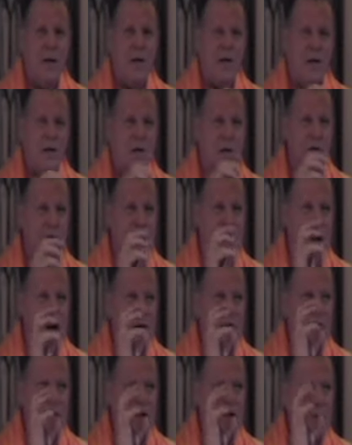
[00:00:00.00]
Because this
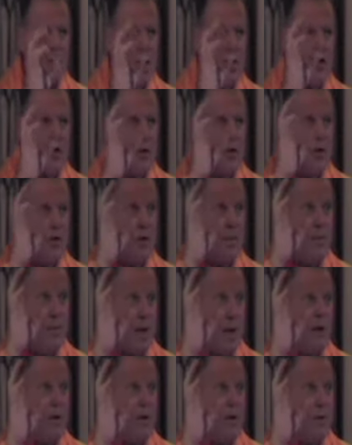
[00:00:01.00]
concentration is the
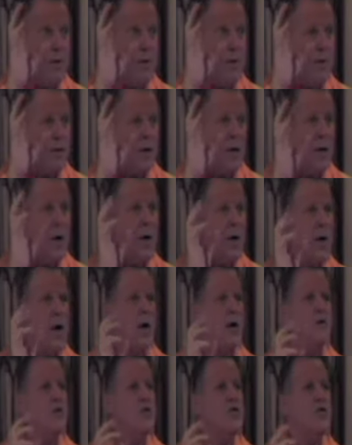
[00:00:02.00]
pinnacle.
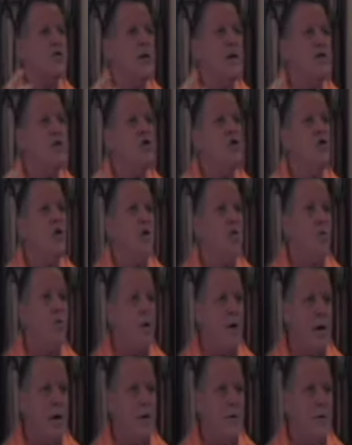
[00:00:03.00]
Concentration on
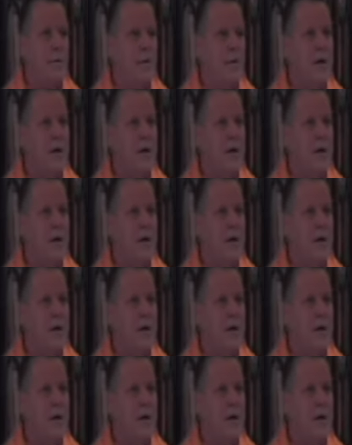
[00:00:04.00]
what?